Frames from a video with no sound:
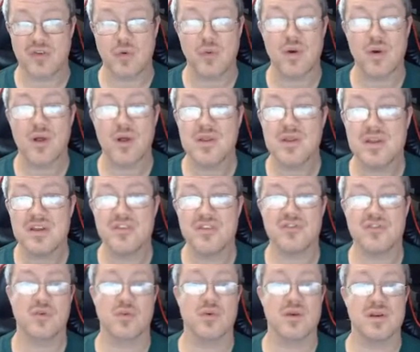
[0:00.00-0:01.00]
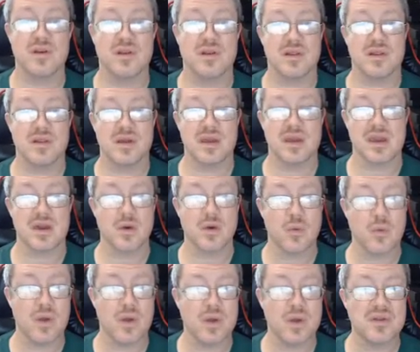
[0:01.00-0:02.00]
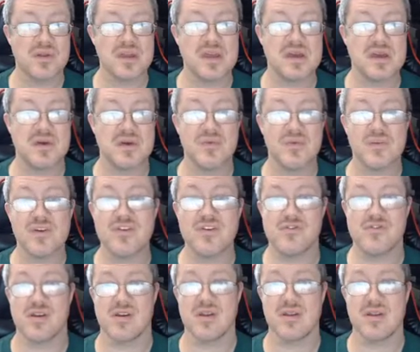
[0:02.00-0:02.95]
quality of storytelling, in quality of vision,